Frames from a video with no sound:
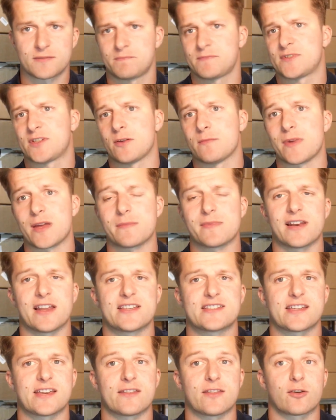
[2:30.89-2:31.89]
So maybe
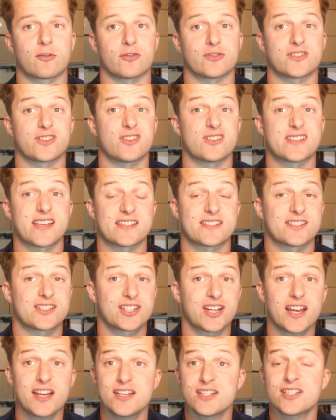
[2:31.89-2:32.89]
let's say the cost of goods hasn't
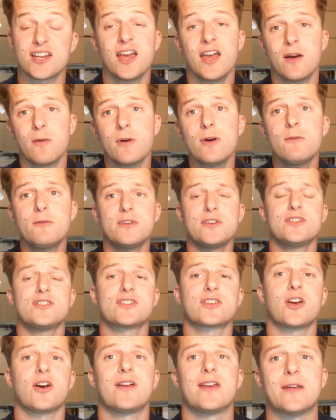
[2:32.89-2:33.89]
changed, well, you
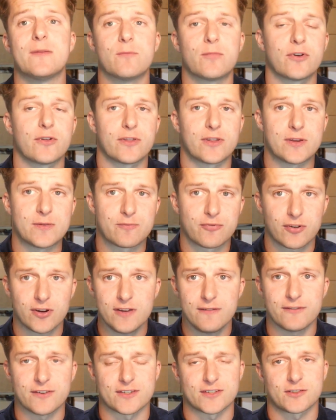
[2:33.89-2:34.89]
just go and input the
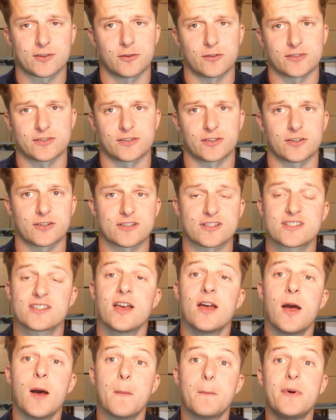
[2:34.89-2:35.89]
previous cost of goods.
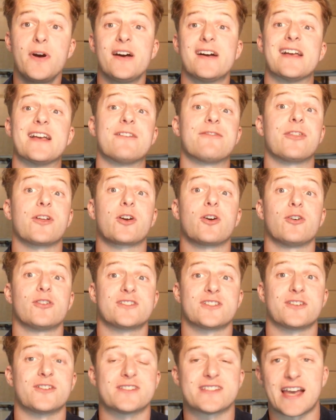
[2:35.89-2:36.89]
But if the cost
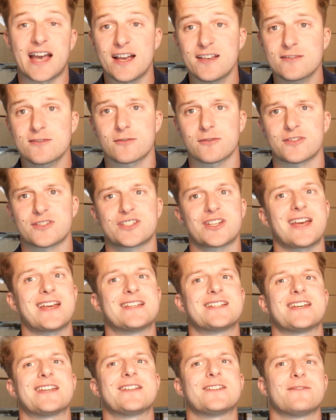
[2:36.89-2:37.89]
of goods has gone and
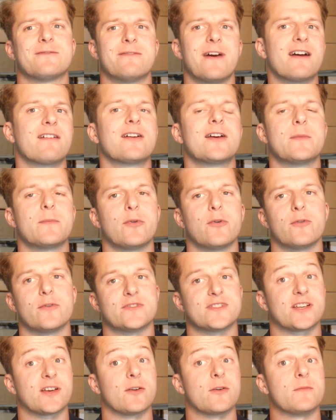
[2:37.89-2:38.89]
changed, it is very important
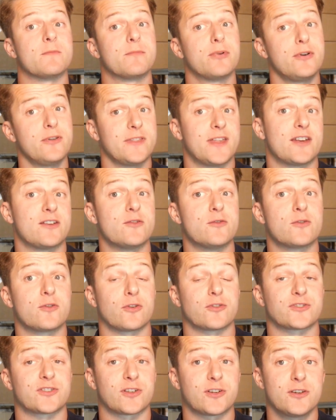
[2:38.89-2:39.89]
to go and put that new
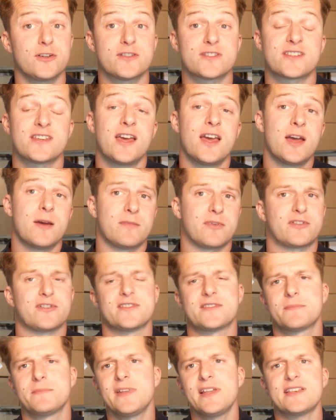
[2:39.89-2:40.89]
cost of goods,
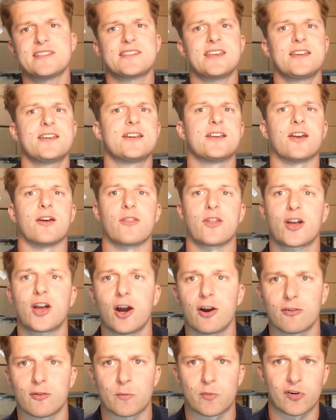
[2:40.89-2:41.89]
because let's say, you know, the
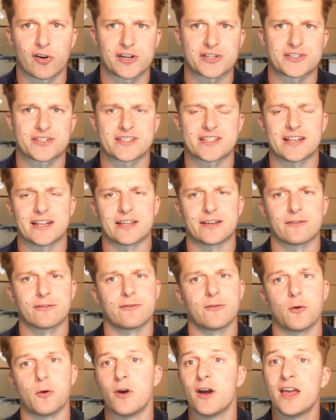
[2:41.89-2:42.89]
current price you're selling it
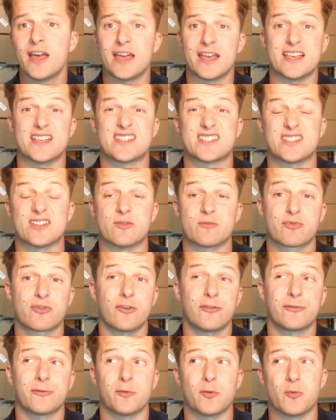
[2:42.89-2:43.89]
for is still
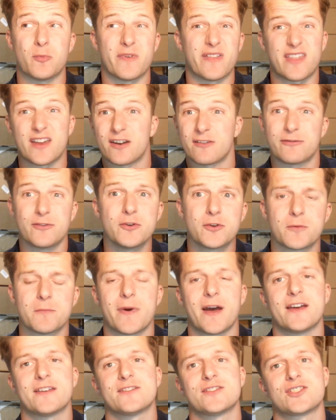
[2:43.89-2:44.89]
profitable, but then a few
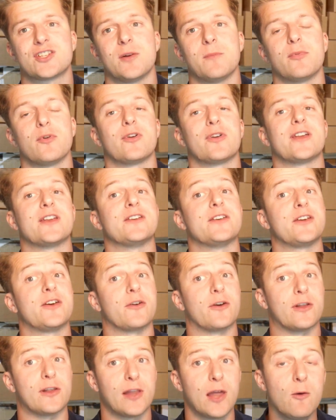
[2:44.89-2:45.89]
competitors jump on and you go
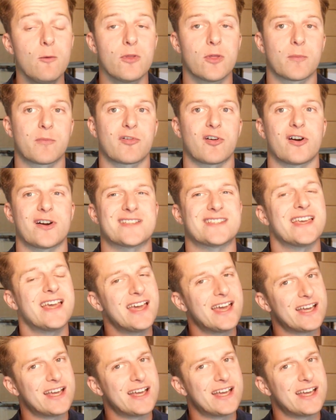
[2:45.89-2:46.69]
to lower the price.